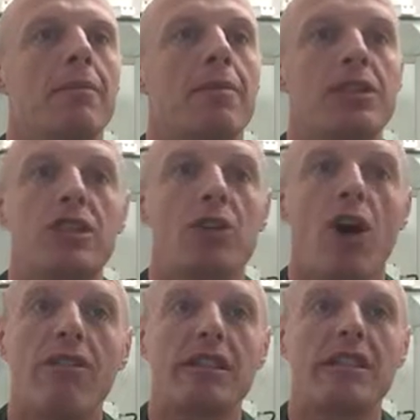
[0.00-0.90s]
But she's
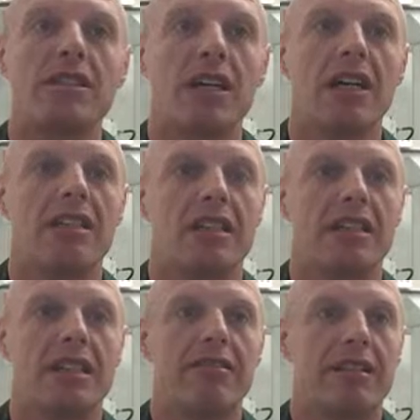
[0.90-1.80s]
already done a
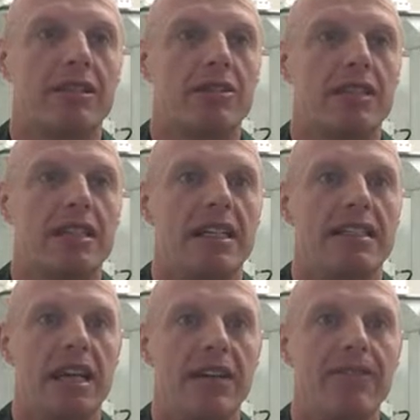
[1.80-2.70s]
year at
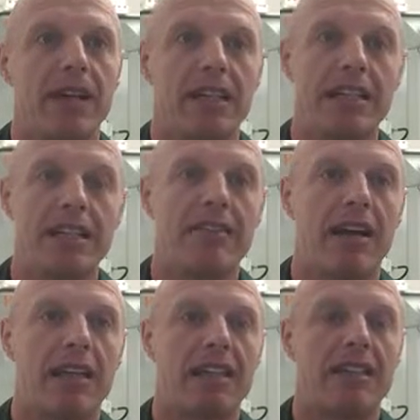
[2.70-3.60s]
UCSF and a year
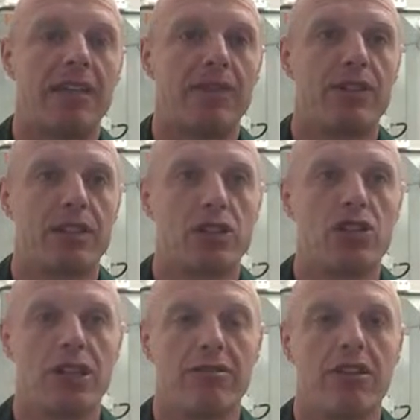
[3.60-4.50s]
at San Francisco
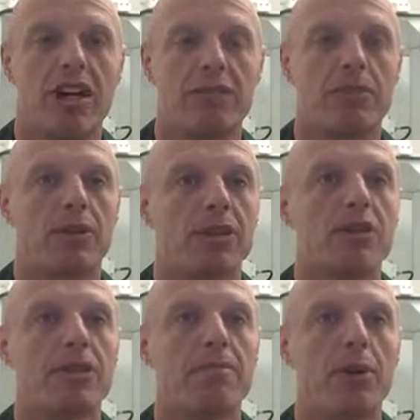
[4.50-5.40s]
General Hospital. And
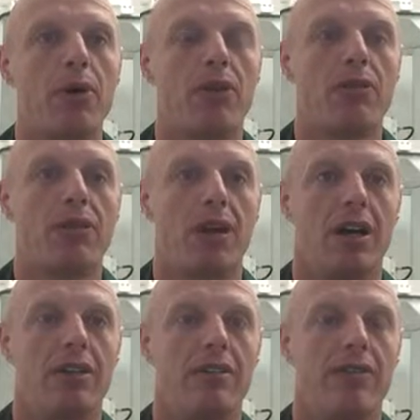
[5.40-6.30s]
those are both
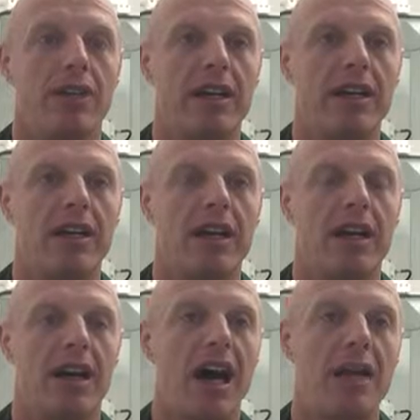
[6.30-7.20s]
very
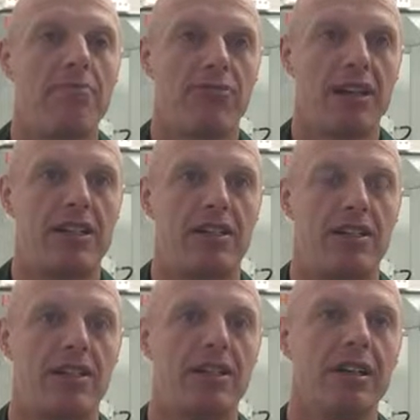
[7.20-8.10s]
high
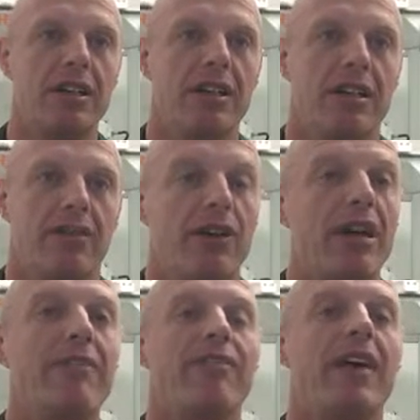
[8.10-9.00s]
pressure, very
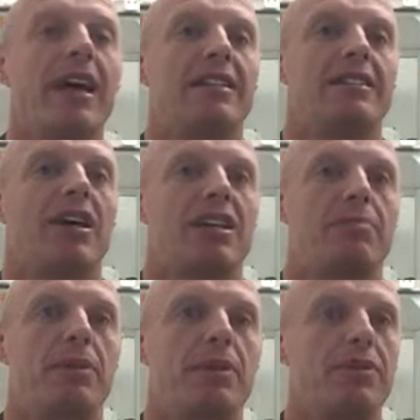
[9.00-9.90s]
advanced
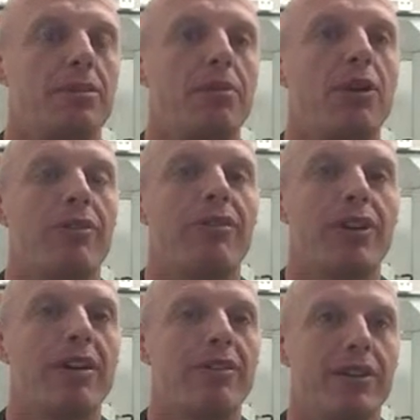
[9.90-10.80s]
hospitals. They're both
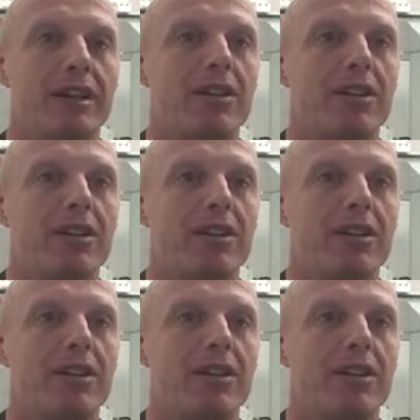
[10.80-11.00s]
very, very